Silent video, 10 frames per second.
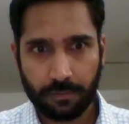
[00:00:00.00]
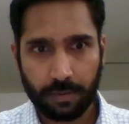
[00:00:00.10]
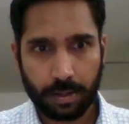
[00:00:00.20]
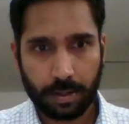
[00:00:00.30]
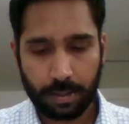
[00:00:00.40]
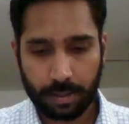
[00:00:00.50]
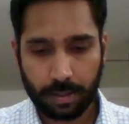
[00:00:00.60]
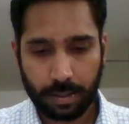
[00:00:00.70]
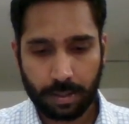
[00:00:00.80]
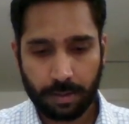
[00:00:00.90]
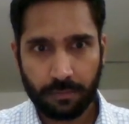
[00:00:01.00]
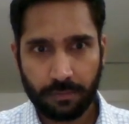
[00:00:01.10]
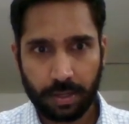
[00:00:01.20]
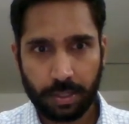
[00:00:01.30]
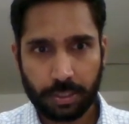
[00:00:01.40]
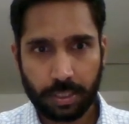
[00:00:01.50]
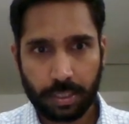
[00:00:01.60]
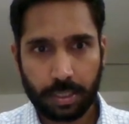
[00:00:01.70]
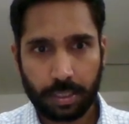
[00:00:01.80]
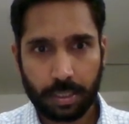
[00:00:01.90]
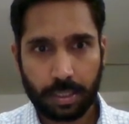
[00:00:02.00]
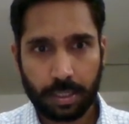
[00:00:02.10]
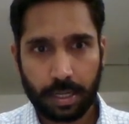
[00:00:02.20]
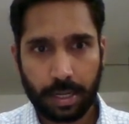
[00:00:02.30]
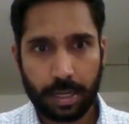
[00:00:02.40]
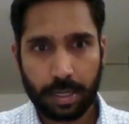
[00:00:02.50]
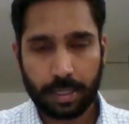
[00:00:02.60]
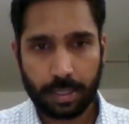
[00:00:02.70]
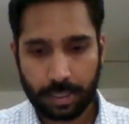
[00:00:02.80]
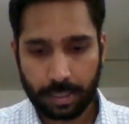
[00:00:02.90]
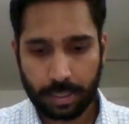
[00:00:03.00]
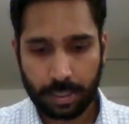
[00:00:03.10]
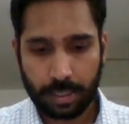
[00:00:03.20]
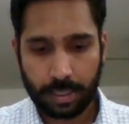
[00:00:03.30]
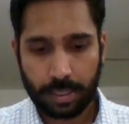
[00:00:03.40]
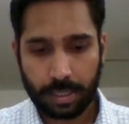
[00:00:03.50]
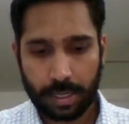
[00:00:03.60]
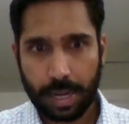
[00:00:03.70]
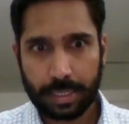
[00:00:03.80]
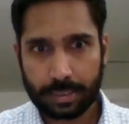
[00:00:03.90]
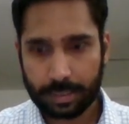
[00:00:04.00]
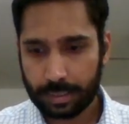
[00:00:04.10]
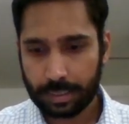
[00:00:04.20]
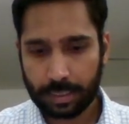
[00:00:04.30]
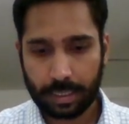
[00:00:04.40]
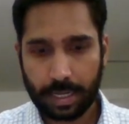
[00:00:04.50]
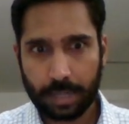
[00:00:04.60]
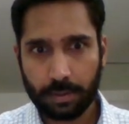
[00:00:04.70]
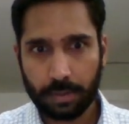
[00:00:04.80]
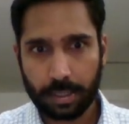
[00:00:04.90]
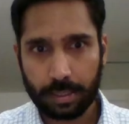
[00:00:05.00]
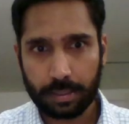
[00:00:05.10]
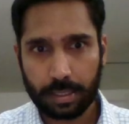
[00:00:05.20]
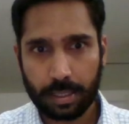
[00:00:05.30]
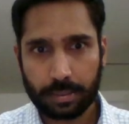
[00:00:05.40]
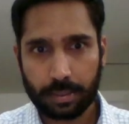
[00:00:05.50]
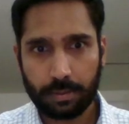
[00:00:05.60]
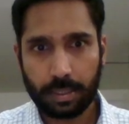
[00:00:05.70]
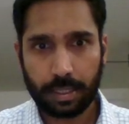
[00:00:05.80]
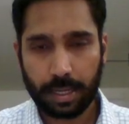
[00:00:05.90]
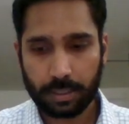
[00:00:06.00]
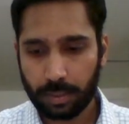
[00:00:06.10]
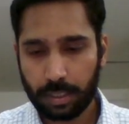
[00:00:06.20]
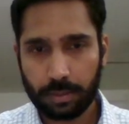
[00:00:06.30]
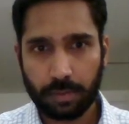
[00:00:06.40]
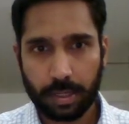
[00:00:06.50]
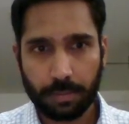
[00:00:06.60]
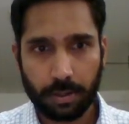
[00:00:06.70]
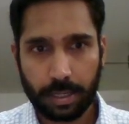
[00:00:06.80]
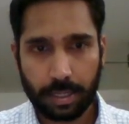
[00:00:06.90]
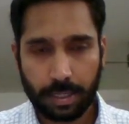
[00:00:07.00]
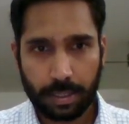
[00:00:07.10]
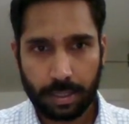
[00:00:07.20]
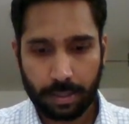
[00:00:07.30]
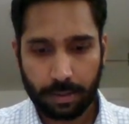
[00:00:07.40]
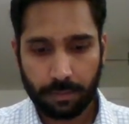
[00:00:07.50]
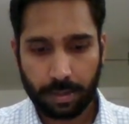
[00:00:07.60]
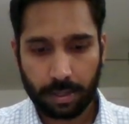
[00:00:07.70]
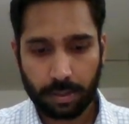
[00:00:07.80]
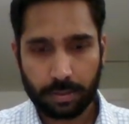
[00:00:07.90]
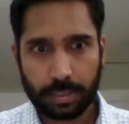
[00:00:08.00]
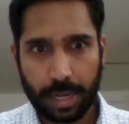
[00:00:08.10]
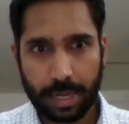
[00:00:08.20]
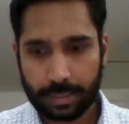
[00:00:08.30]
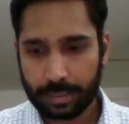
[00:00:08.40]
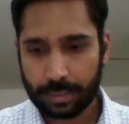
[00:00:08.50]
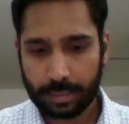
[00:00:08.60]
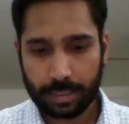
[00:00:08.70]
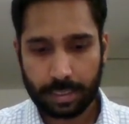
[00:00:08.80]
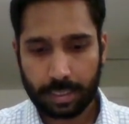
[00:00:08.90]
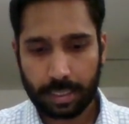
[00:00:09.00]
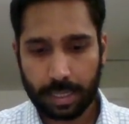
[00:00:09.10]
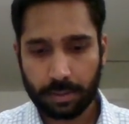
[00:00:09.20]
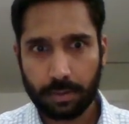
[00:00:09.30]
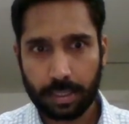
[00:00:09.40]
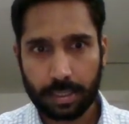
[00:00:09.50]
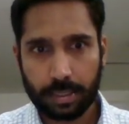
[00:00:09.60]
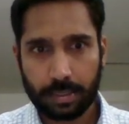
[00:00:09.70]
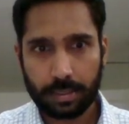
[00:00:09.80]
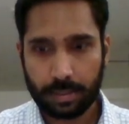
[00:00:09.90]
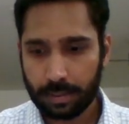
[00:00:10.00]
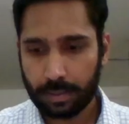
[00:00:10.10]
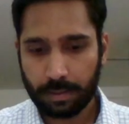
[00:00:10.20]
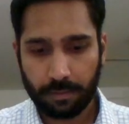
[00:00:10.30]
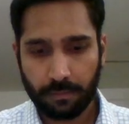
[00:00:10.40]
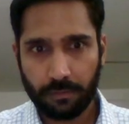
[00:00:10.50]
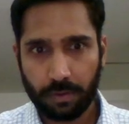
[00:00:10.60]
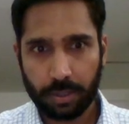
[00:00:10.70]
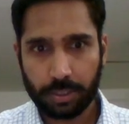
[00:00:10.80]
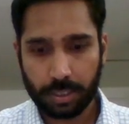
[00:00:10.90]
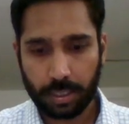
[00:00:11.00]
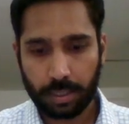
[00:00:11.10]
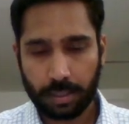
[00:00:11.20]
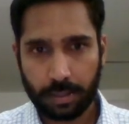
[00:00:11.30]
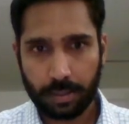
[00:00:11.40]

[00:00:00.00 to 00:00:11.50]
for feature in X categorical. That is the only case we need to worry about it. We are going to say X categorical feature